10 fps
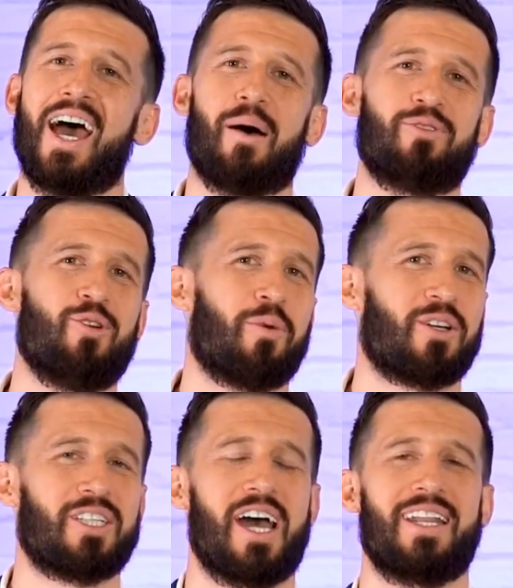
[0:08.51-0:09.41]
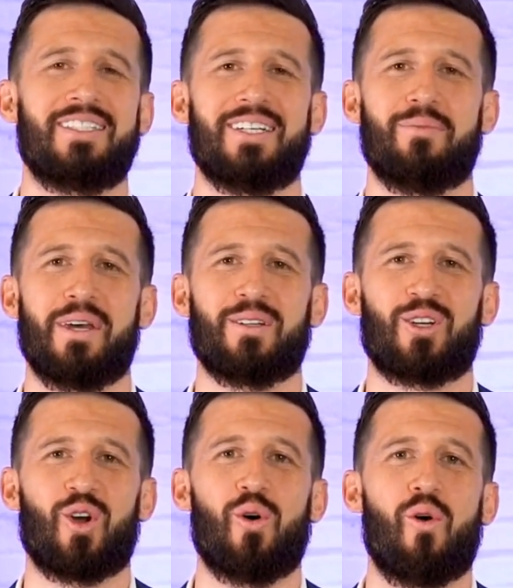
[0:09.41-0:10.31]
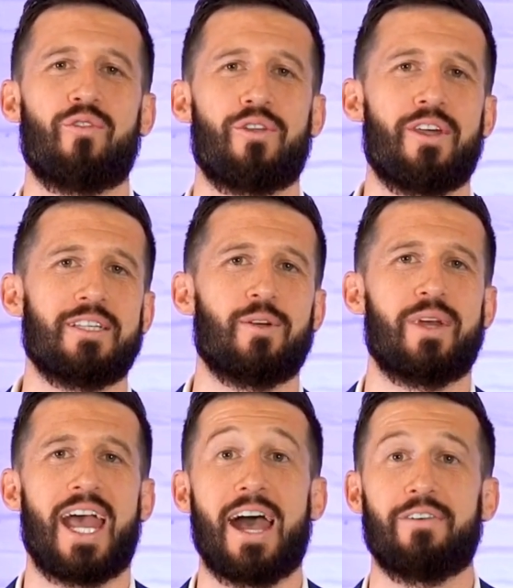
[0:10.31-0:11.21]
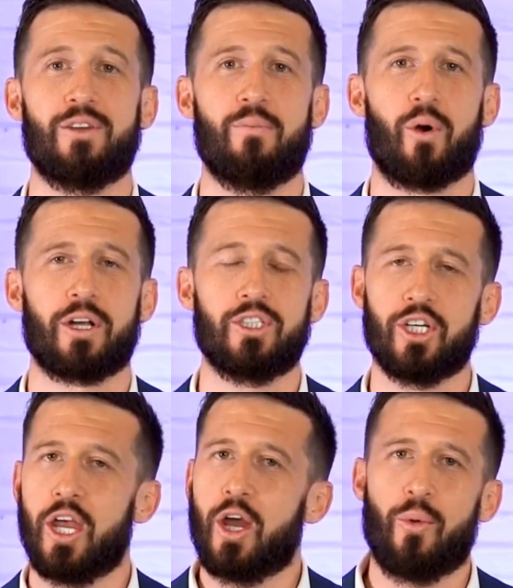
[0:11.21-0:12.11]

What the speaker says: I'm super excited to be able to go over things that we have at UMortgage.